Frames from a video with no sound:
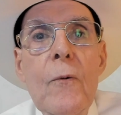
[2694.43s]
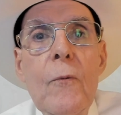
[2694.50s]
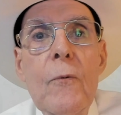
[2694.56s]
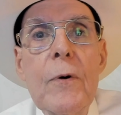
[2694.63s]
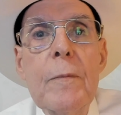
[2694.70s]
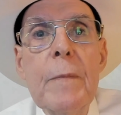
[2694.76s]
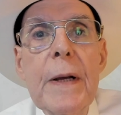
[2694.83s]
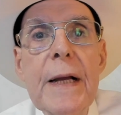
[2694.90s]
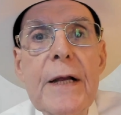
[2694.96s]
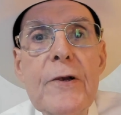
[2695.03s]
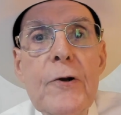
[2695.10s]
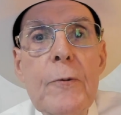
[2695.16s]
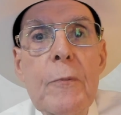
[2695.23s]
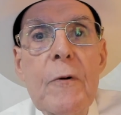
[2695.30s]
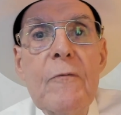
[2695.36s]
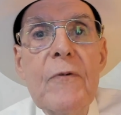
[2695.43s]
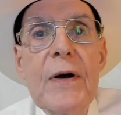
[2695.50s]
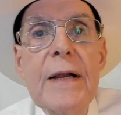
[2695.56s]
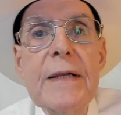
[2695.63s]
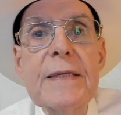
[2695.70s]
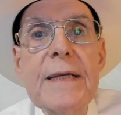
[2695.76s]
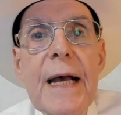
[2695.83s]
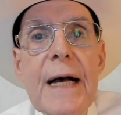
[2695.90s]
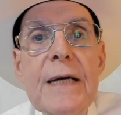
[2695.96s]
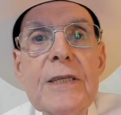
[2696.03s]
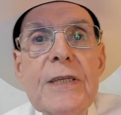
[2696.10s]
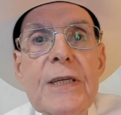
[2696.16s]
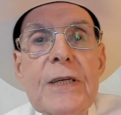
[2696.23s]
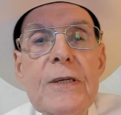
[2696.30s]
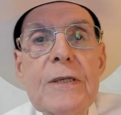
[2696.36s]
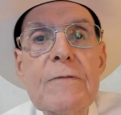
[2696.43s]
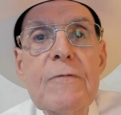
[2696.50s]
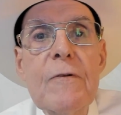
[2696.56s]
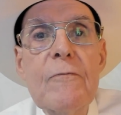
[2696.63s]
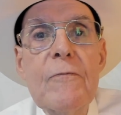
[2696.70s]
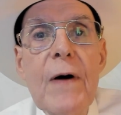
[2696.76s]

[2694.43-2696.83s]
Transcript: with me to prevent cashiers from